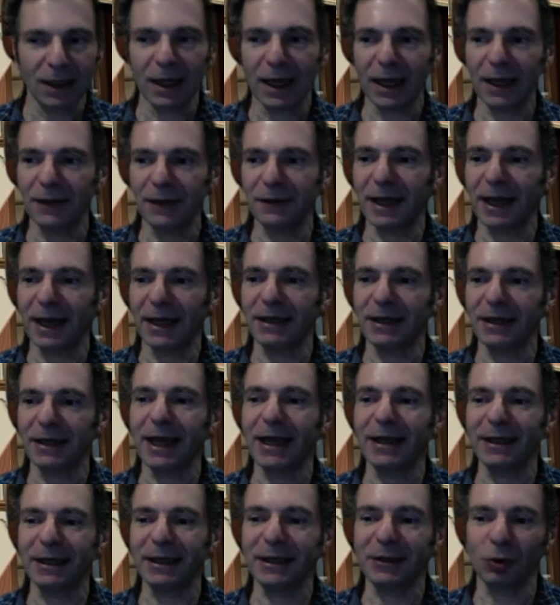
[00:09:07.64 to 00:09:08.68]
And that
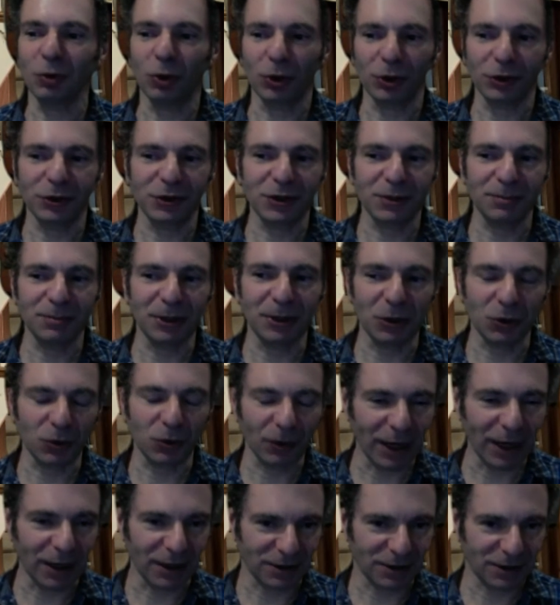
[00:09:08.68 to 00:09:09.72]
in order to be
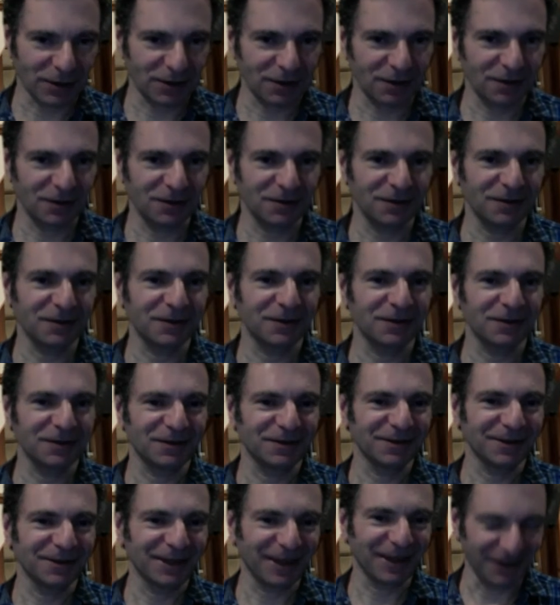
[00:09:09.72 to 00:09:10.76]
great,
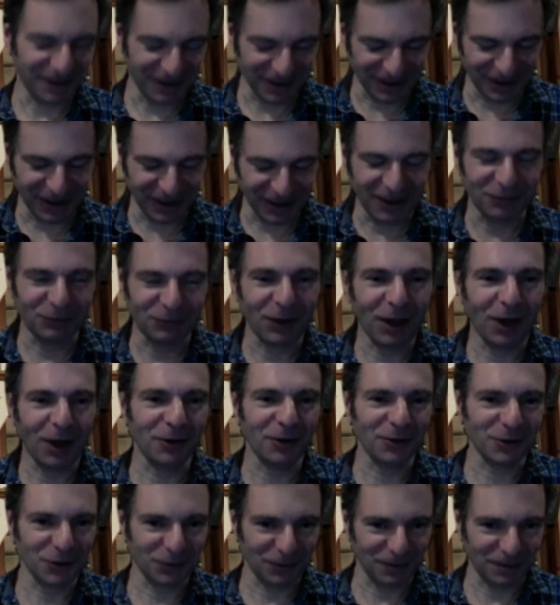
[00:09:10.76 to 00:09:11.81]
and it
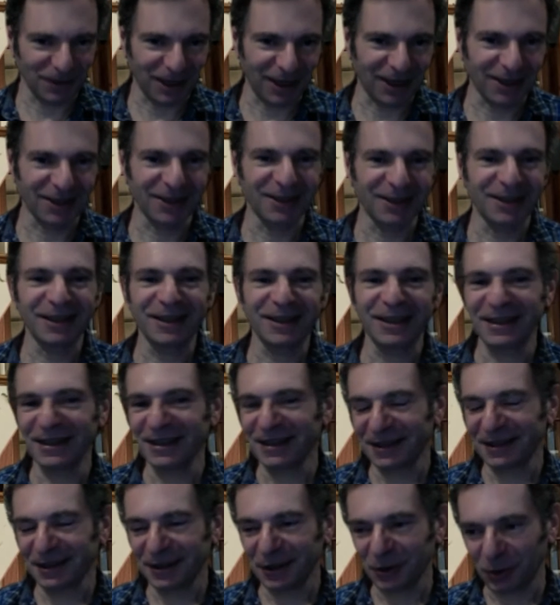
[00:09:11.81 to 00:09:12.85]
follows from that,
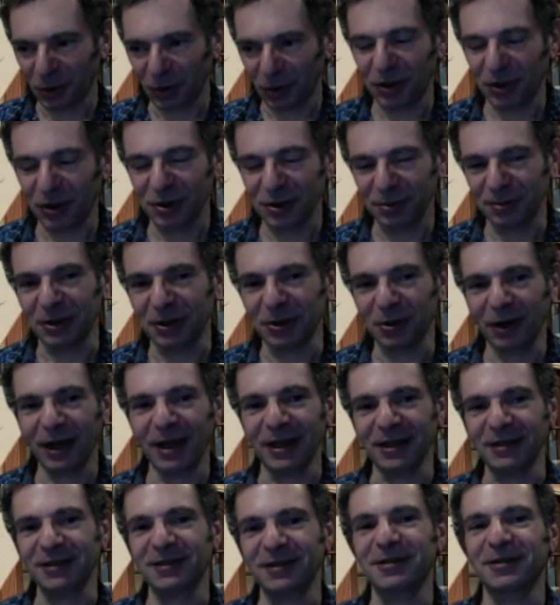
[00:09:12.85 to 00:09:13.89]
in order to be
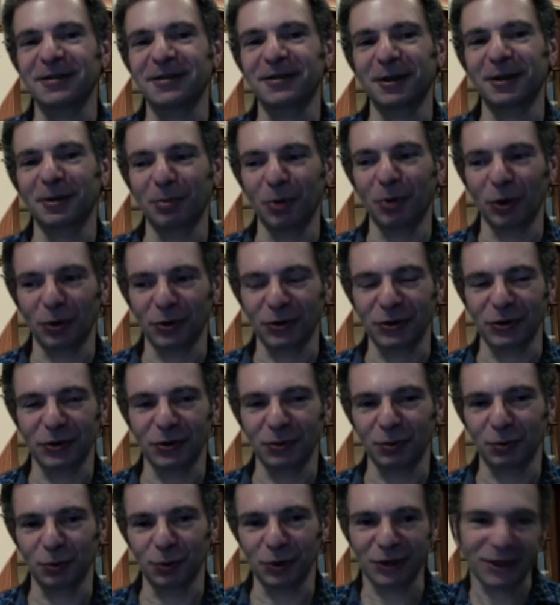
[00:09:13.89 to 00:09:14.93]
great, the composer
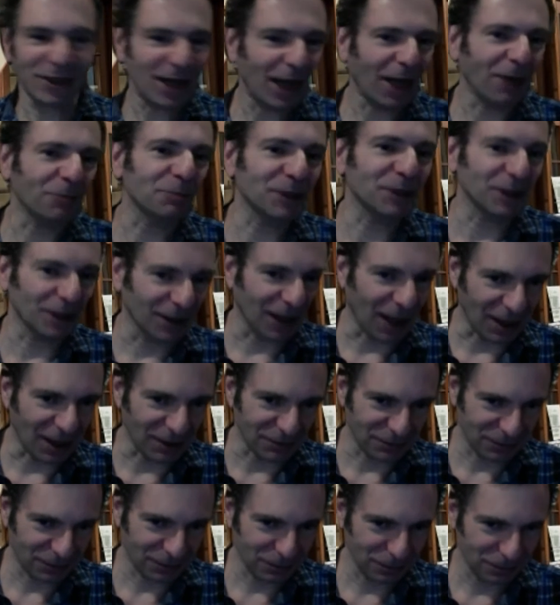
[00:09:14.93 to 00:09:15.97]
would not be
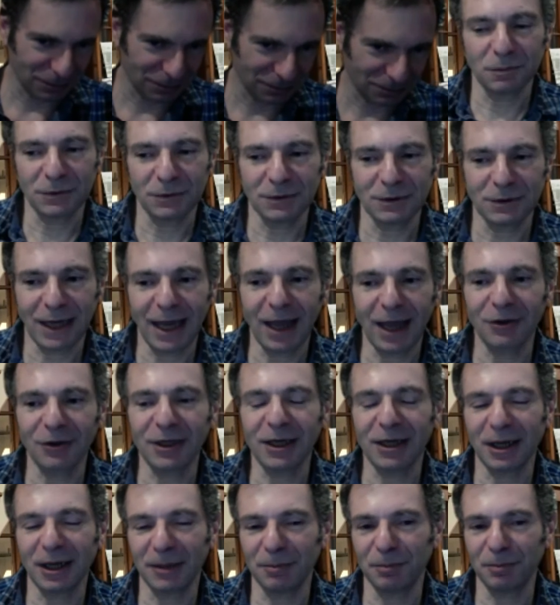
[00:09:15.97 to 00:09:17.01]
alive. How
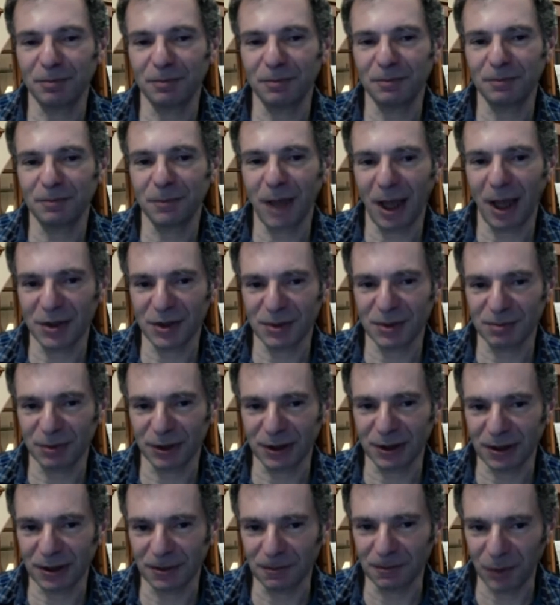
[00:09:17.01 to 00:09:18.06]
can I possibly
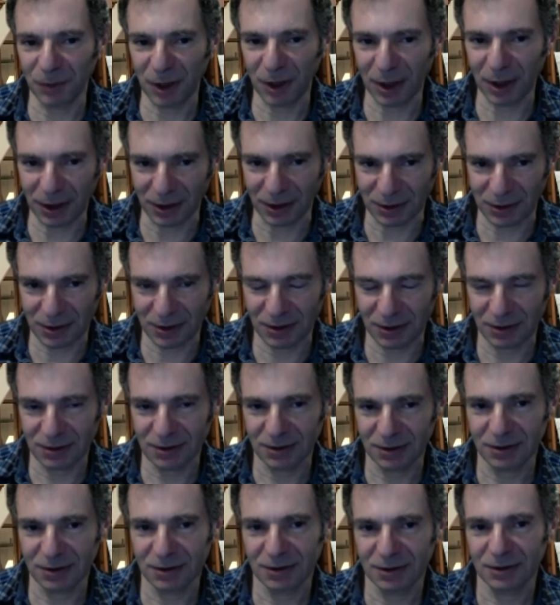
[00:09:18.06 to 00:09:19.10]
compete
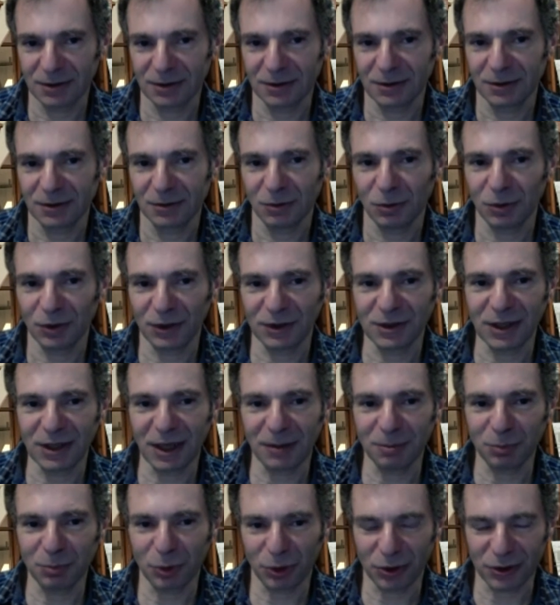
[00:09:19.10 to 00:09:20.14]
with a
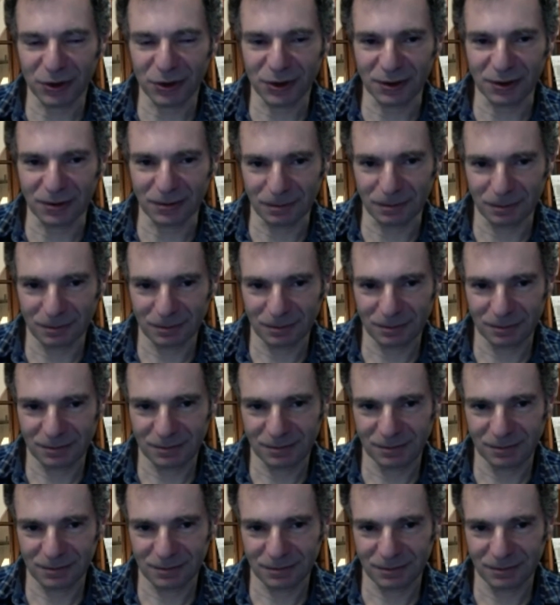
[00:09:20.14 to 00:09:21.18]
dead person
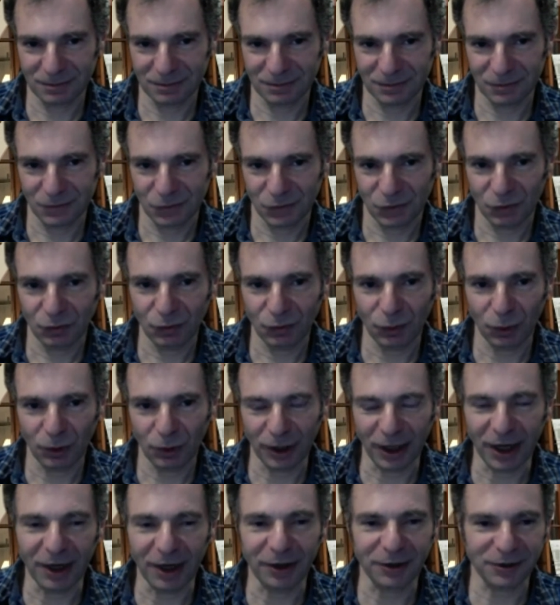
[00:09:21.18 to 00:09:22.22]
for
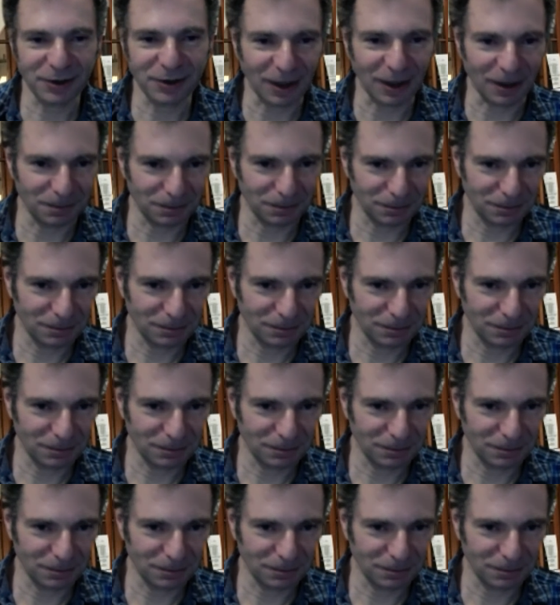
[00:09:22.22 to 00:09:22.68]
airtime?